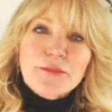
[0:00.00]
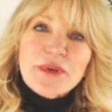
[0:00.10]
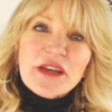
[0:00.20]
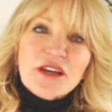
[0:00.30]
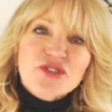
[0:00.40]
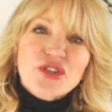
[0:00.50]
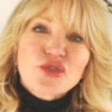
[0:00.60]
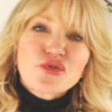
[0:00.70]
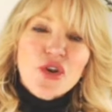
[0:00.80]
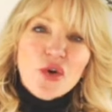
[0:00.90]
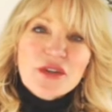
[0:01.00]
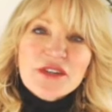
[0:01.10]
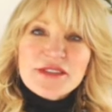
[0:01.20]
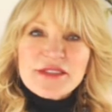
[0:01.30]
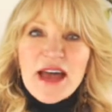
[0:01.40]
Because you
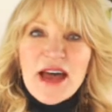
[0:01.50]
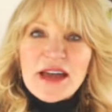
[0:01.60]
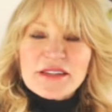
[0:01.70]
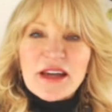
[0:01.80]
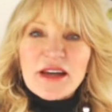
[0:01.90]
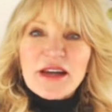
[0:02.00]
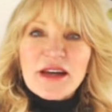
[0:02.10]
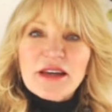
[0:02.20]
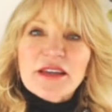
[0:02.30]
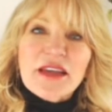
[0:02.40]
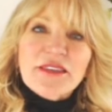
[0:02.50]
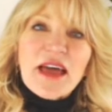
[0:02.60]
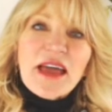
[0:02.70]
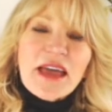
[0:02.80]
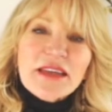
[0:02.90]
notice that
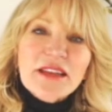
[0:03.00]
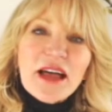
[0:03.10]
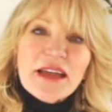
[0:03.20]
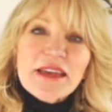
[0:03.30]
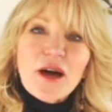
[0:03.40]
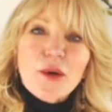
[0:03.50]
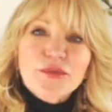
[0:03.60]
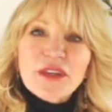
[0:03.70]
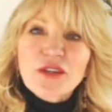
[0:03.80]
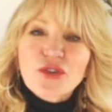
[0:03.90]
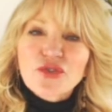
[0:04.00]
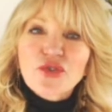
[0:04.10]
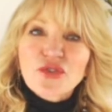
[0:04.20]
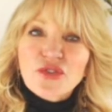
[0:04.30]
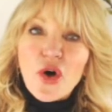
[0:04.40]
the headline helps
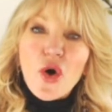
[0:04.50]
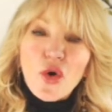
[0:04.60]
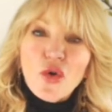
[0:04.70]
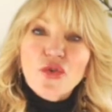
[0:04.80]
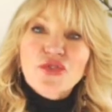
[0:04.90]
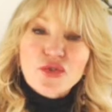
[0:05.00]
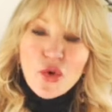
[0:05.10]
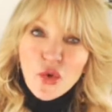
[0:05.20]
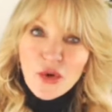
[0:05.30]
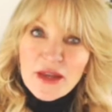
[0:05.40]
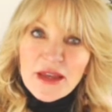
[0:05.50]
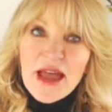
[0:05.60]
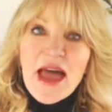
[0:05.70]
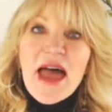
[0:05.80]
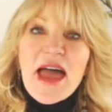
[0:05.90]
introduce the whole story,
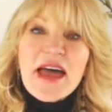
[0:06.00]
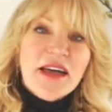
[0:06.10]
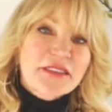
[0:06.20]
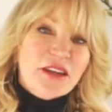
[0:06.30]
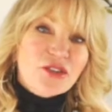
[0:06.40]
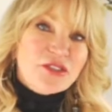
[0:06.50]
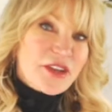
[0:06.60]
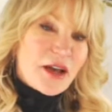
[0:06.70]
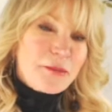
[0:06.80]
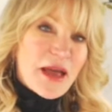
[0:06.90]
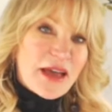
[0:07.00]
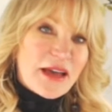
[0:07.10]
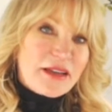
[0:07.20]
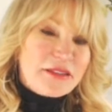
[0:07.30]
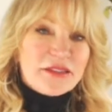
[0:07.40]
and their
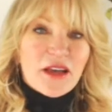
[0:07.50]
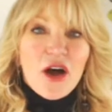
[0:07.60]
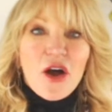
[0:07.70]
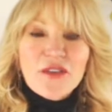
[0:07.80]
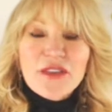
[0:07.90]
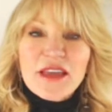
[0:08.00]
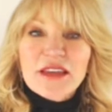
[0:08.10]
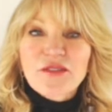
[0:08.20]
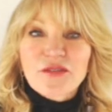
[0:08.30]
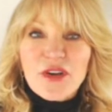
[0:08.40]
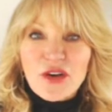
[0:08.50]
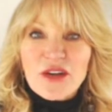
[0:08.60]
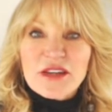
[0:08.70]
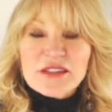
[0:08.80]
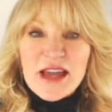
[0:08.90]
subheads are then
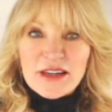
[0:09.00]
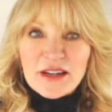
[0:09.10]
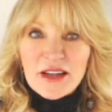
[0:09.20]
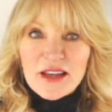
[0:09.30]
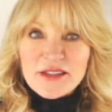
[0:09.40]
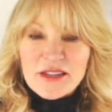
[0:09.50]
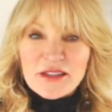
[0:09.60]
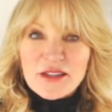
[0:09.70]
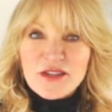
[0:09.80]
very tantalizing.